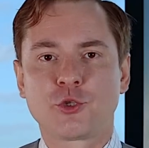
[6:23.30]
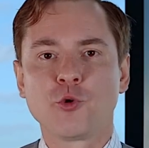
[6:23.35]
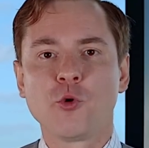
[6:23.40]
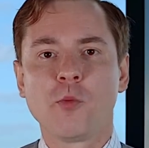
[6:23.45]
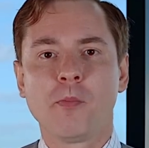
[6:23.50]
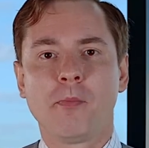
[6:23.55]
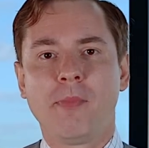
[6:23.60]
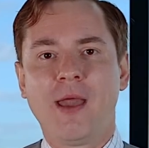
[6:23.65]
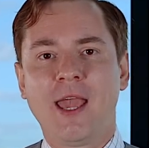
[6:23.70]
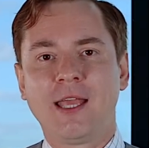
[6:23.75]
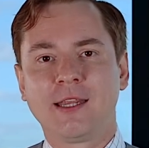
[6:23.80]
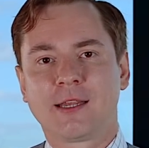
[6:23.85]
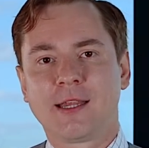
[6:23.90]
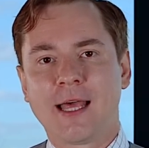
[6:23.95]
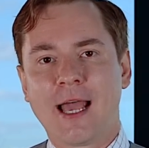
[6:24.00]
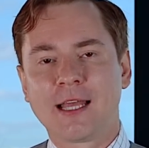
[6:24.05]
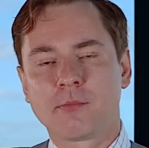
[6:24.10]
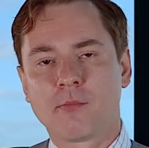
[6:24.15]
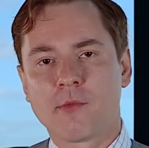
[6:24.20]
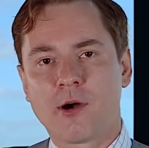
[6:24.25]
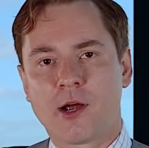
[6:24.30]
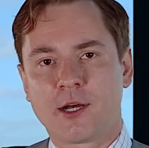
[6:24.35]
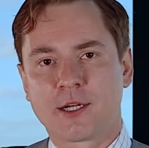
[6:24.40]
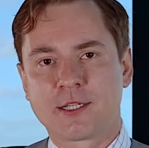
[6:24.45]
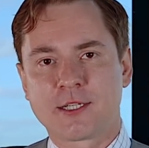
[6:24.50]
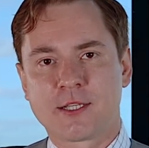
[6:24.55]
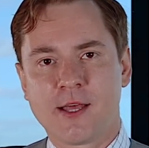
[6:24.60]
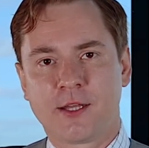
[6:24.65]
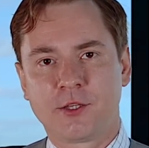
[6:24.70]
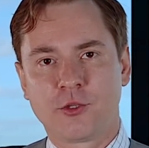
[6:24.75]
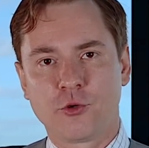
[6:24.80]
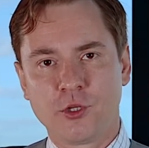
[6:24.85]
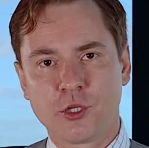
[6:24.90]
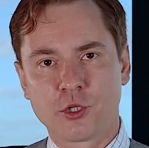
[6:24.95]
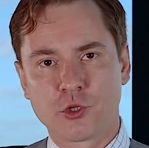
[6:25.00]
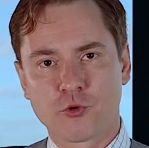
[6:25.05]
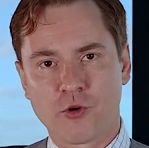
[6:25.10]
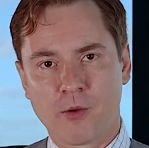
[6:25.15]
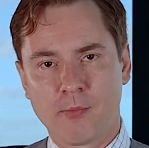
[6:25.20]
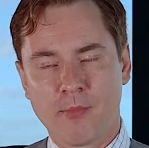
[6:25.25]
2 main landmarks that you
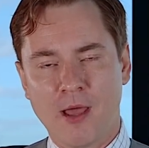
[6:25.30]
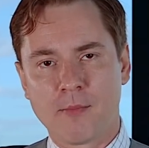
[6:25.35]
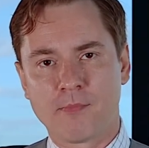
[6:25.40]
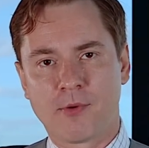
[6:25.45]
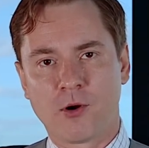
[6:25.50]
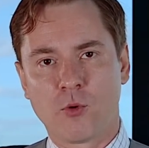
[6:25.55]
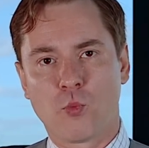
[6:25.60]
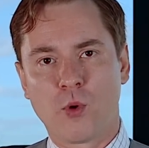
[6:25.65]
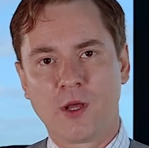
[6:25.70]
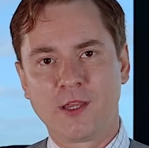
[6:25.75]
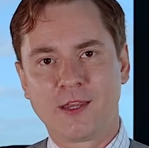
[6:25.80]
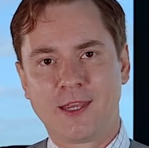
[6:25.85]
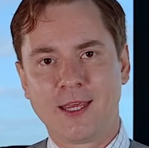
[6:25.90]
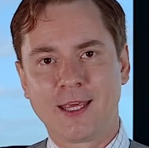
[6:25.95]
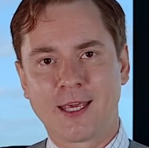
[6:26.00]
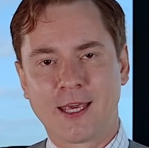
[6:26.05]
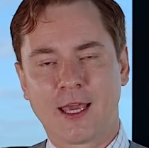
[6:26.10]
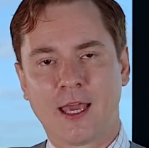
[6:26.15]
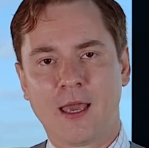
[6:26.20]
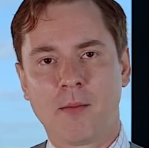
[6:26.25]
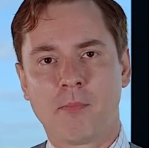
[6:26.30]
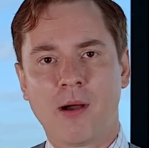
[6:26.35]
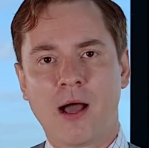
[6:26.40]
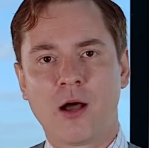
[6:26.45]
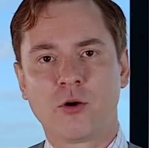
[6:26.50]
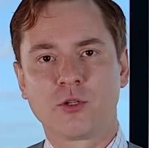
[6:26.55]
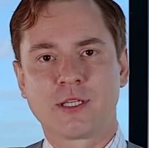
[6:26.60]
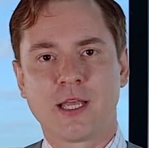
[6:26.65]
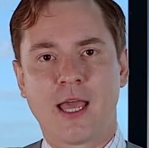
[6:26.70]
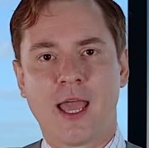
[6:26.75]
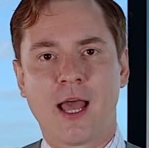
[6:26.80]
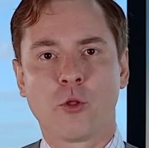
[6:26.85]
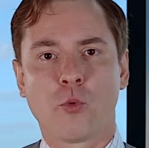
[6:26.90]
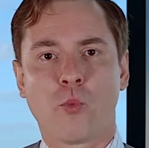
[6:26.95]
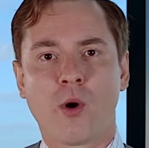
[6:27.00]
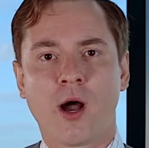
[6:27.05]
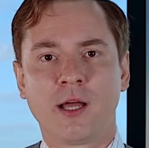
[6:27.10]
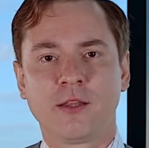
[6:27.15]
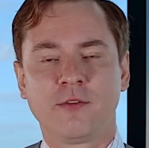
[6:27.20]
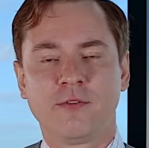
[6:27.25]
need to remember when thinking about
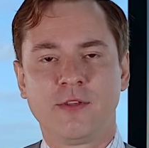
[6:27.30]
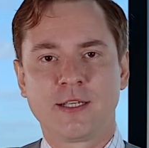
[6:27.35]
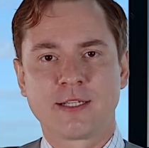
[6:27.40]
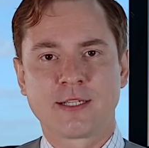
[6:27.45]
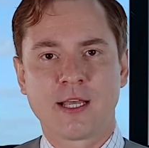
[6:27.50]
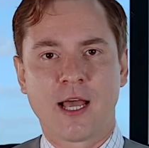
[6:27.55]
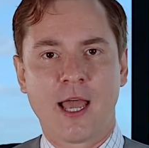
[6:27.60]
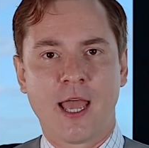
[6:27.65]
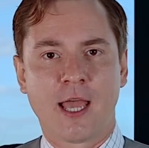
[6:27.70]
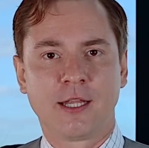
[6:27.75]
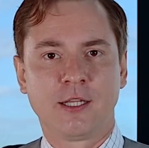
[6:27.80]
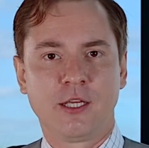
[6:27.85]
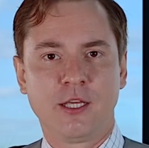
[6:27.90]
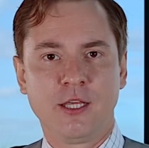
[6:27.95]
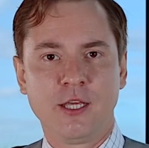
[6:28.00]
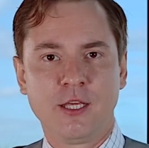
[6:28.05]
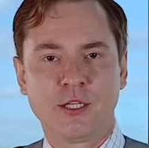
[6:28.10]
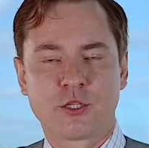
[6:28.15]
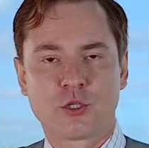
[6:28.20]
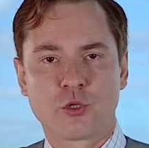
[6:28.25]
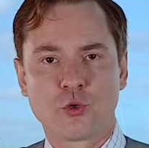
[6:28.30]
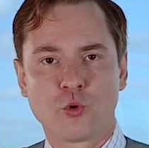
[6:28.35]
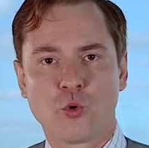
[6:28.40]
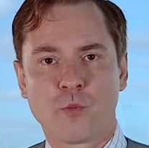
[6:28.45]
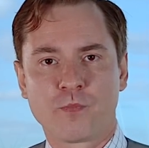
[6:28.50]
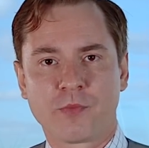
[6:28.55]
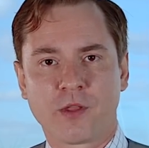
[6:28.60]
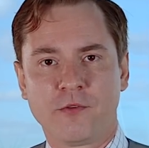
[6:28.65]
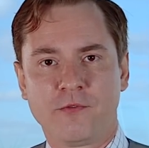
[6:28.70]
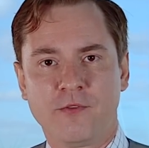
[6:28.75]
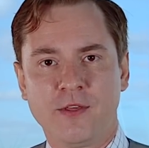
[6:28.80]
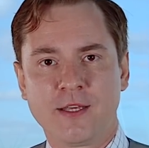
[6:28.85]
L1 visa and E2